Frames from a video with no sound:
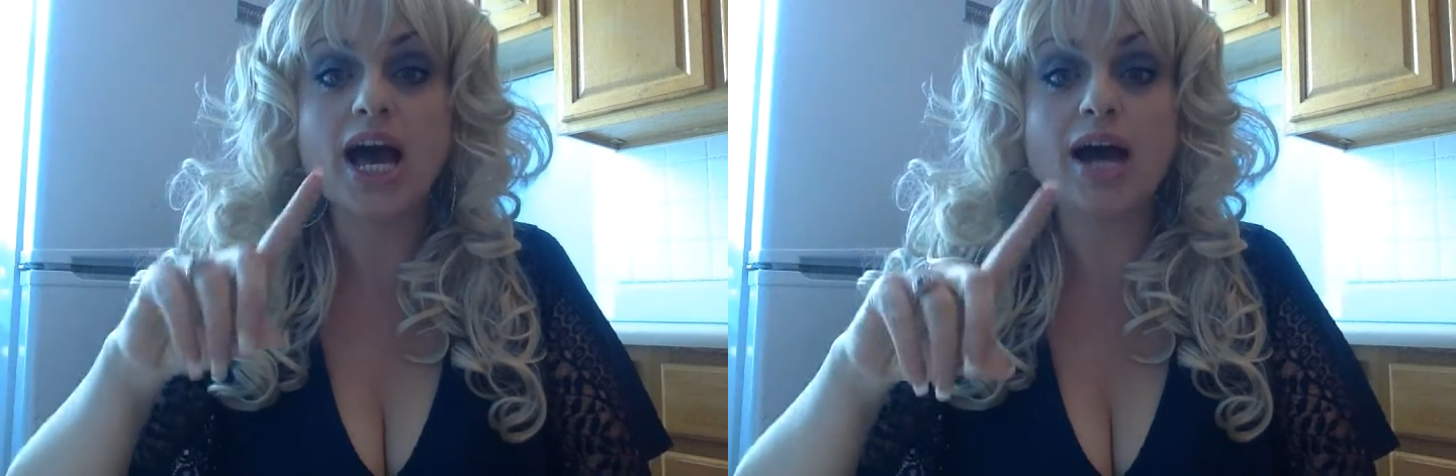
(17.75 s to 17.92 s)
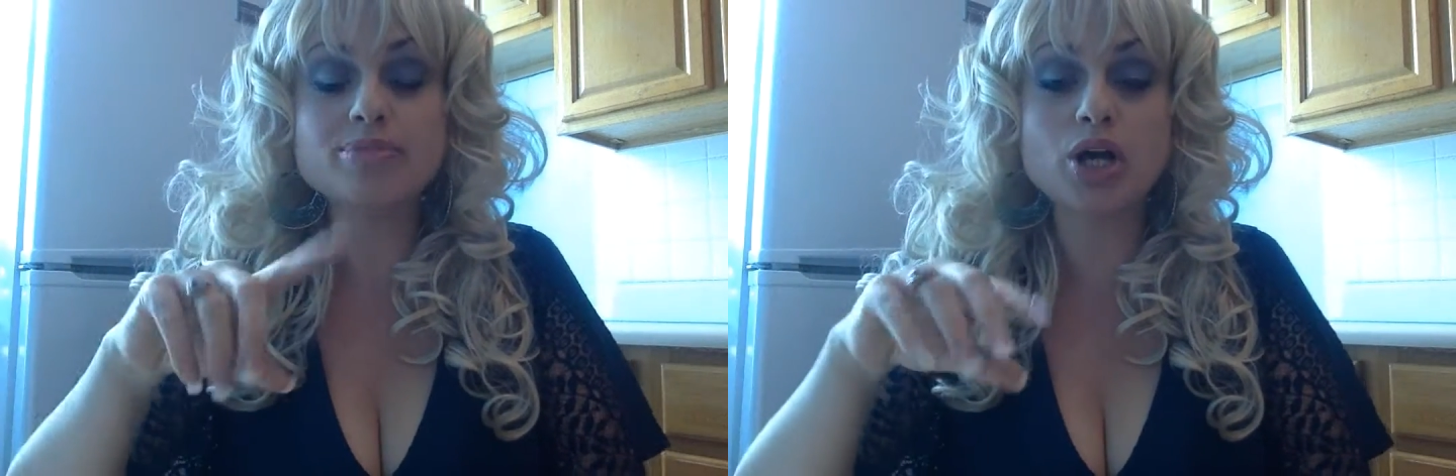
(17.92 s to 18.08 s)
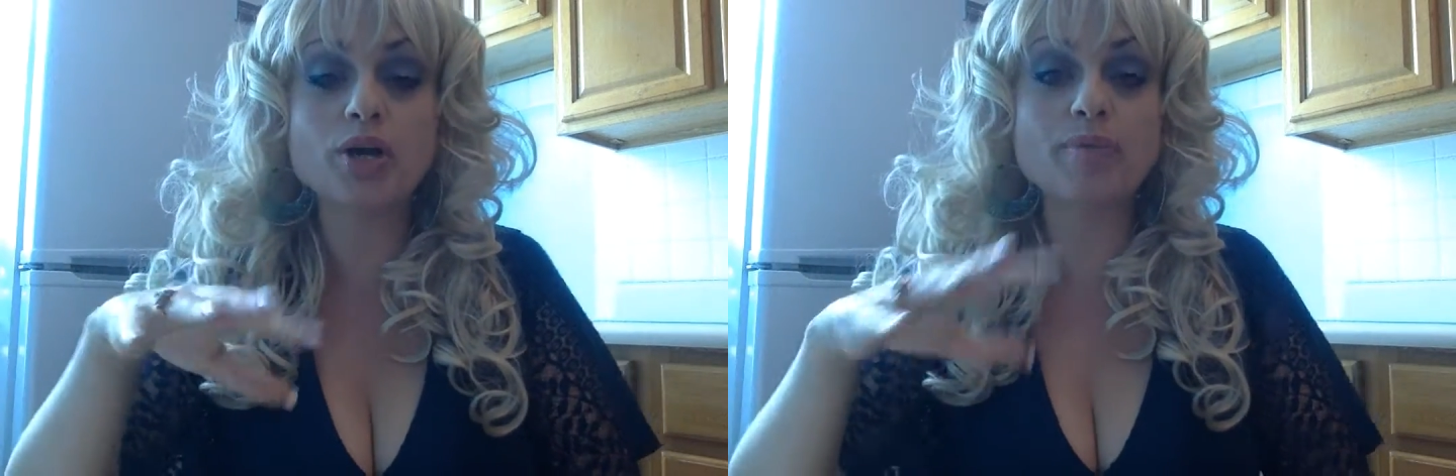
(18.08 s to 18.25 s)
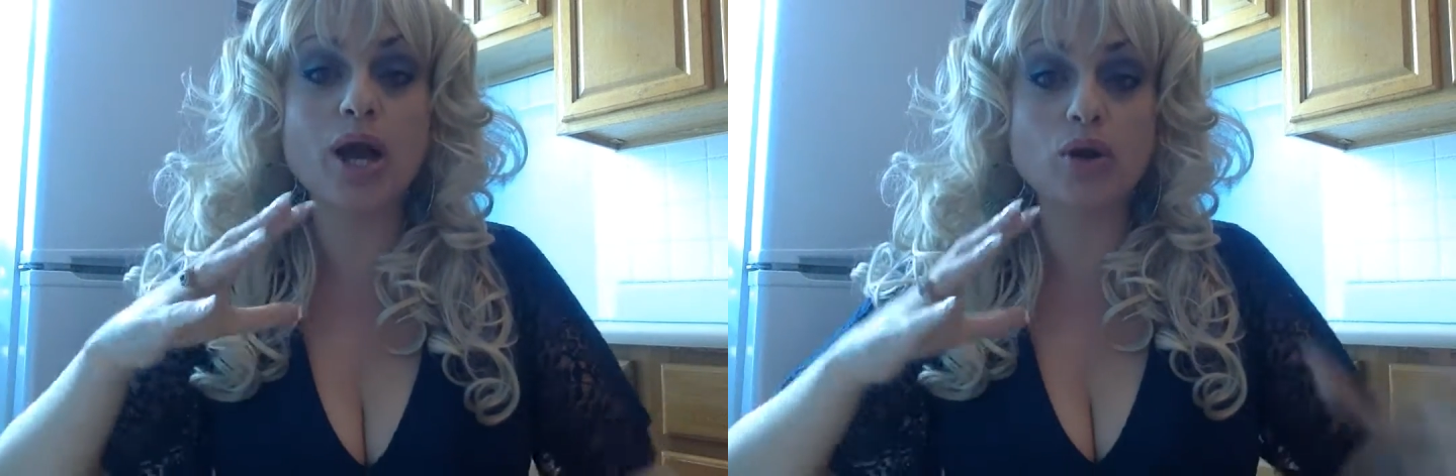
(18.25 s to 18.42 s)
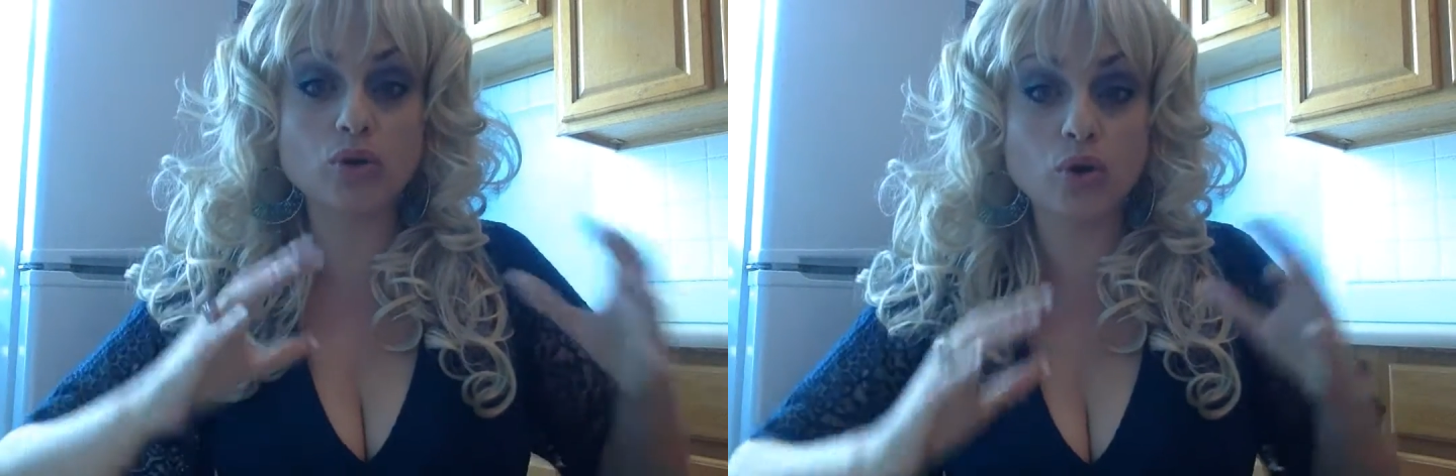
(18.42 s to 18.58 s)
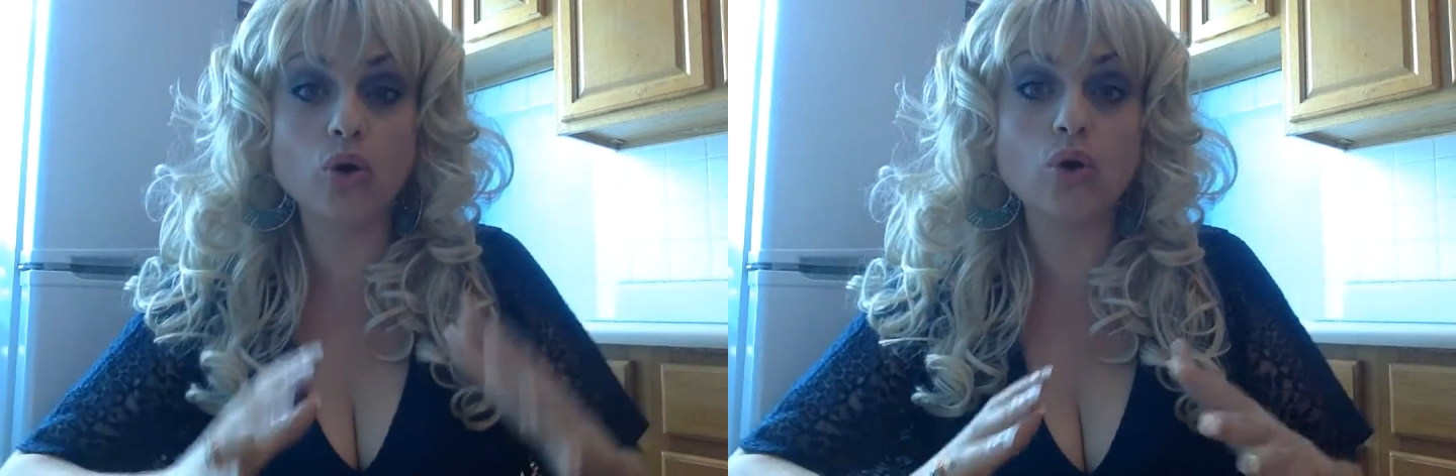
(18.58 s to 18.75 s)
I'm talking
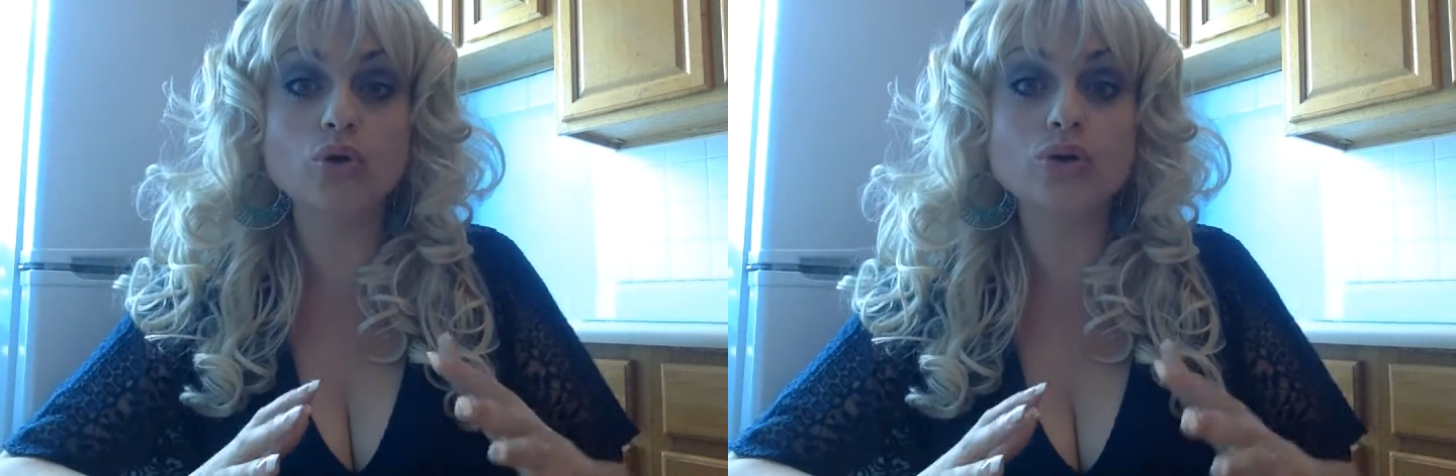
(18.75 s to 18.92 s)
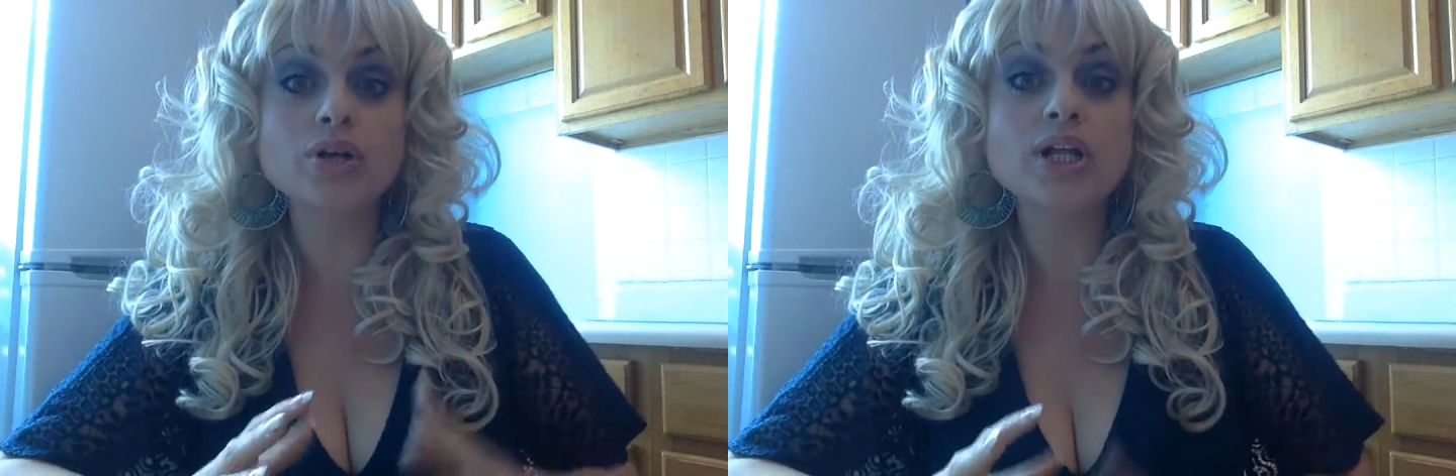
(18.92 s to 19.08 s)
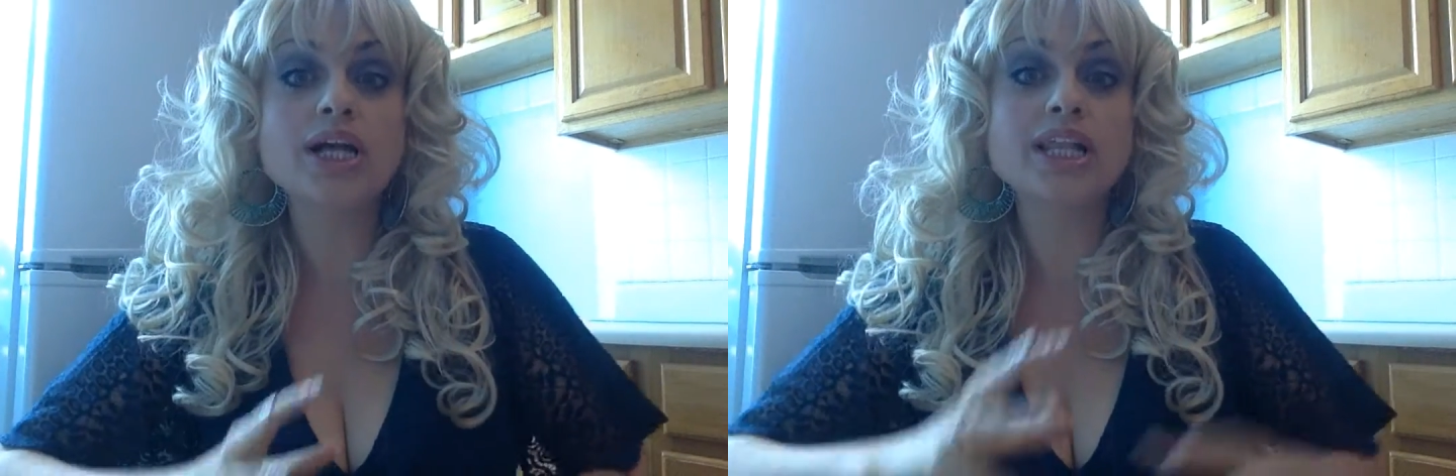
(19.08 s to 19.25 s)
about coral,